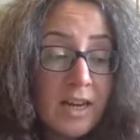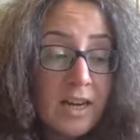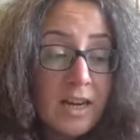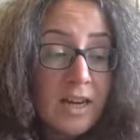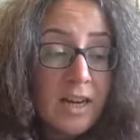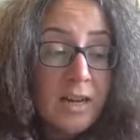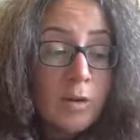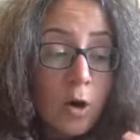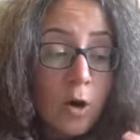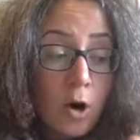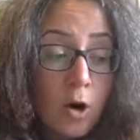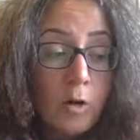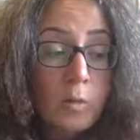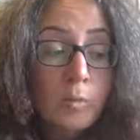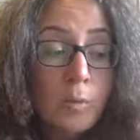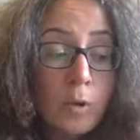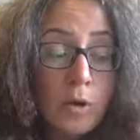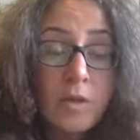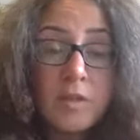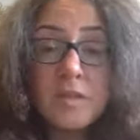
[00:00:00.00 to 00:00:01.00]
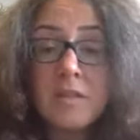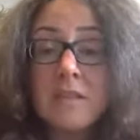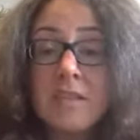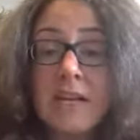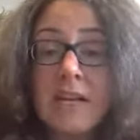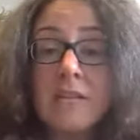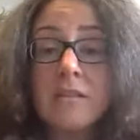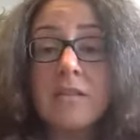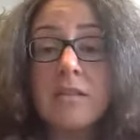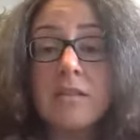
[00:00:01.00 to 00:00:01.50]
it all boils
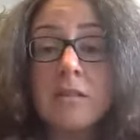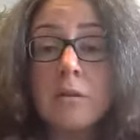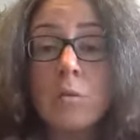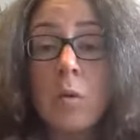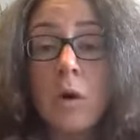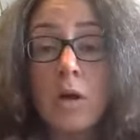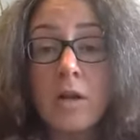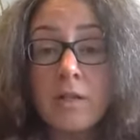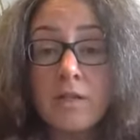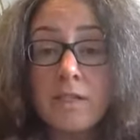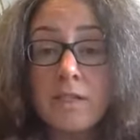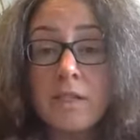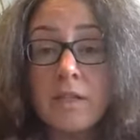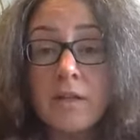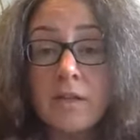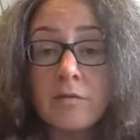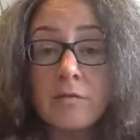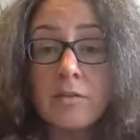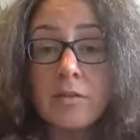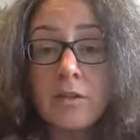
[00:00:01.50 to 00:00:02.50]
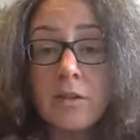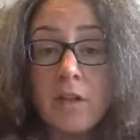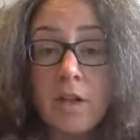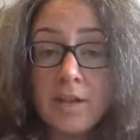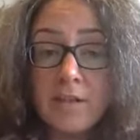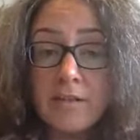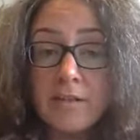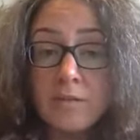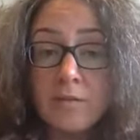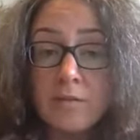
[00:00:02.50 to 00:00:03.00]
down to the quality of your
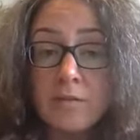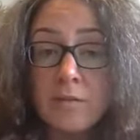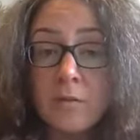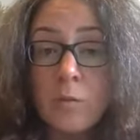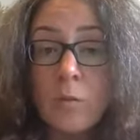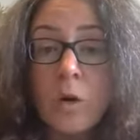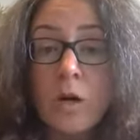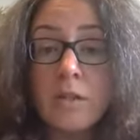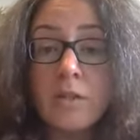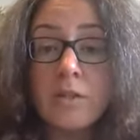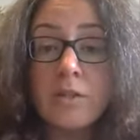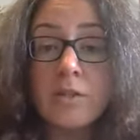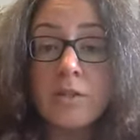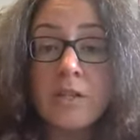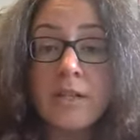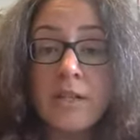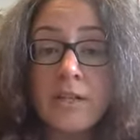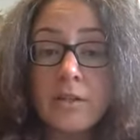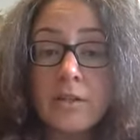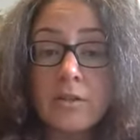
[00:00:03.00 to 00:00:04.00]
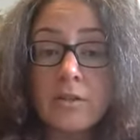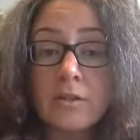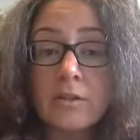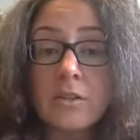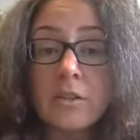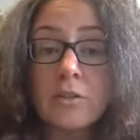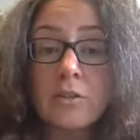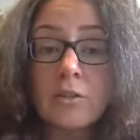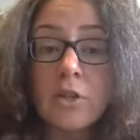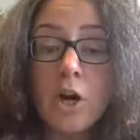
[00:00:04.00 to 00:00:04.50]
life while you're here,
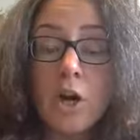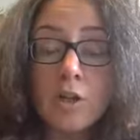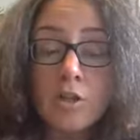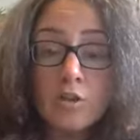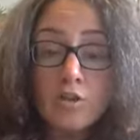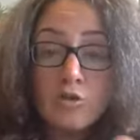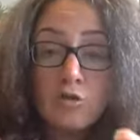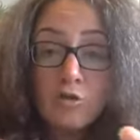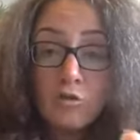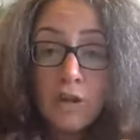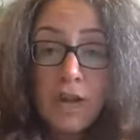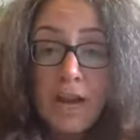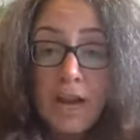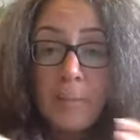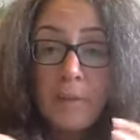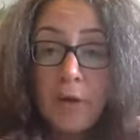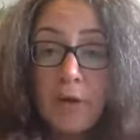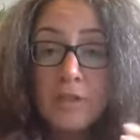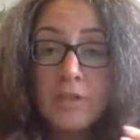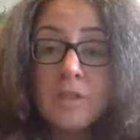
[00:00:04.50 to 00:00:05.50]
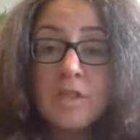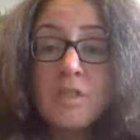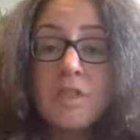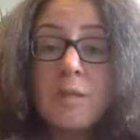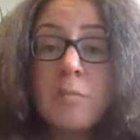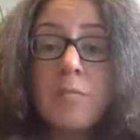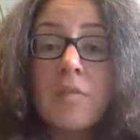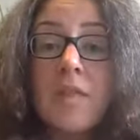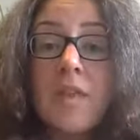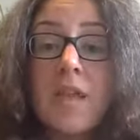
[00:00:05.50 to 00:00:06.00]
to not grab onto
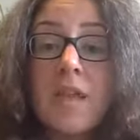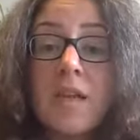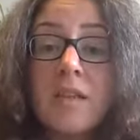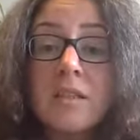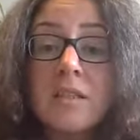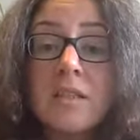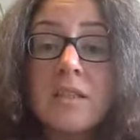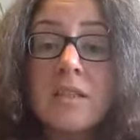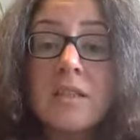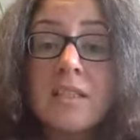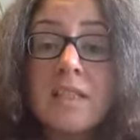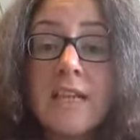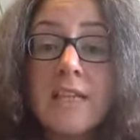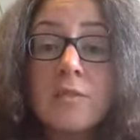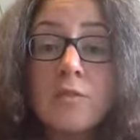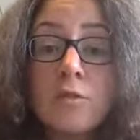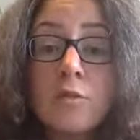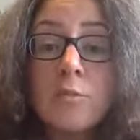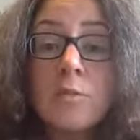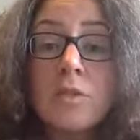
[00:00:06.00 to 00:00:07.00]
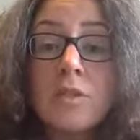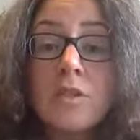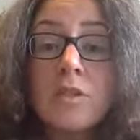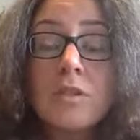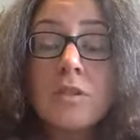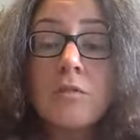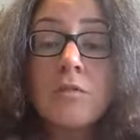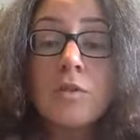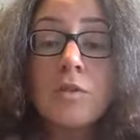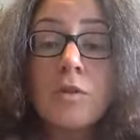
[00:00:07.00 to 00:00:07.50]
something to the
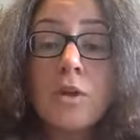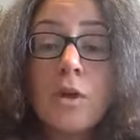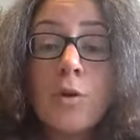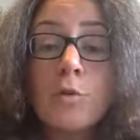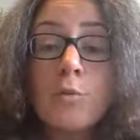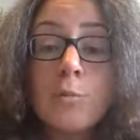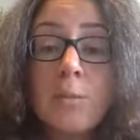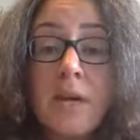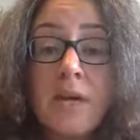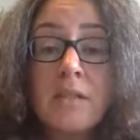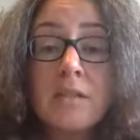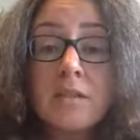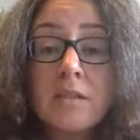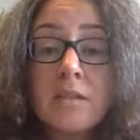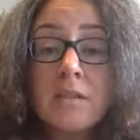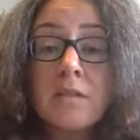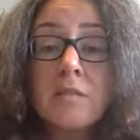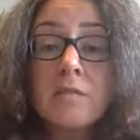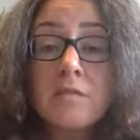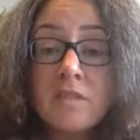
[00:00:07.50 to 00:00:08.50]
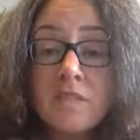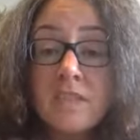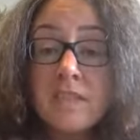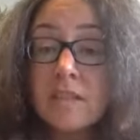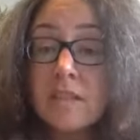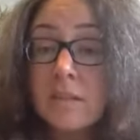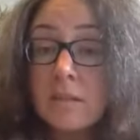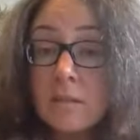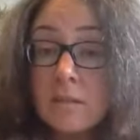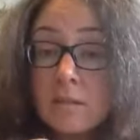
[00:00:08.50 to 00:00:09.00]
detriment of your own mental,
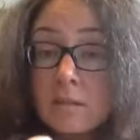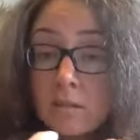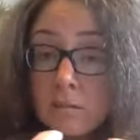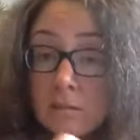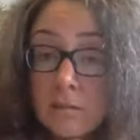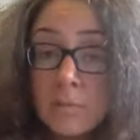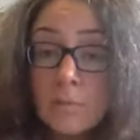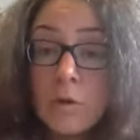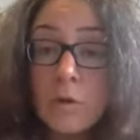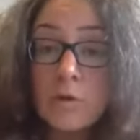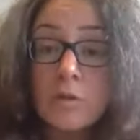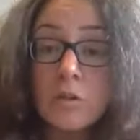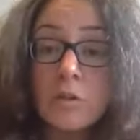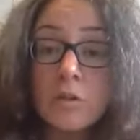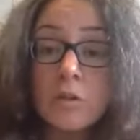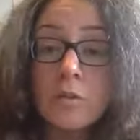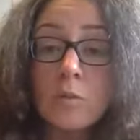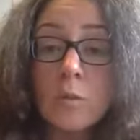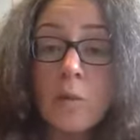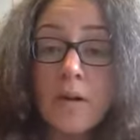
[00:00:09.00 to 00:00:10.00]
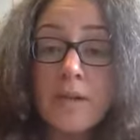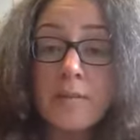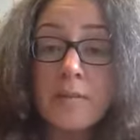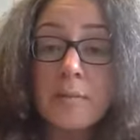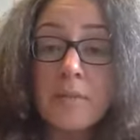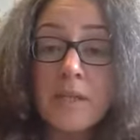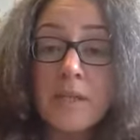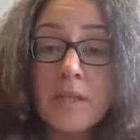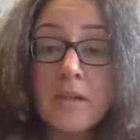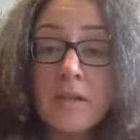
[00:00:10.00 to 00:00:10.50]
physical, emotional
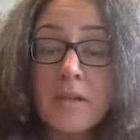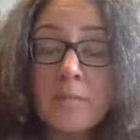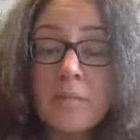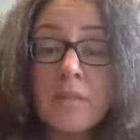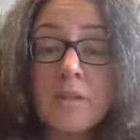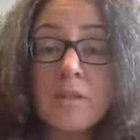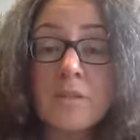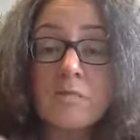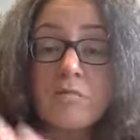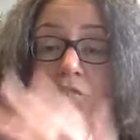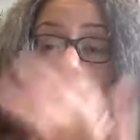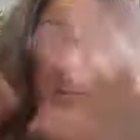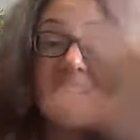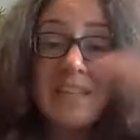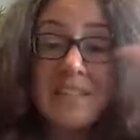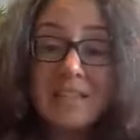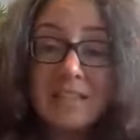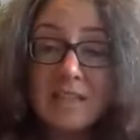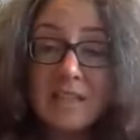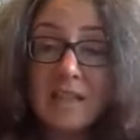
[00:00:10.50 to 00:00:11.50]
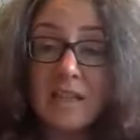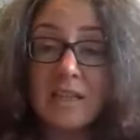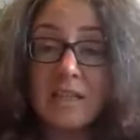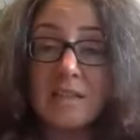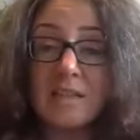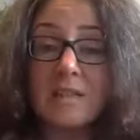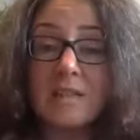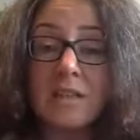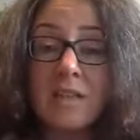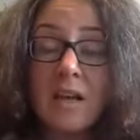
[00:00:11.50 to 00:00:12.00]
well-being, but to release
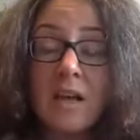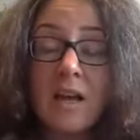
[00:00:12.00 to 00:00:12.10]
things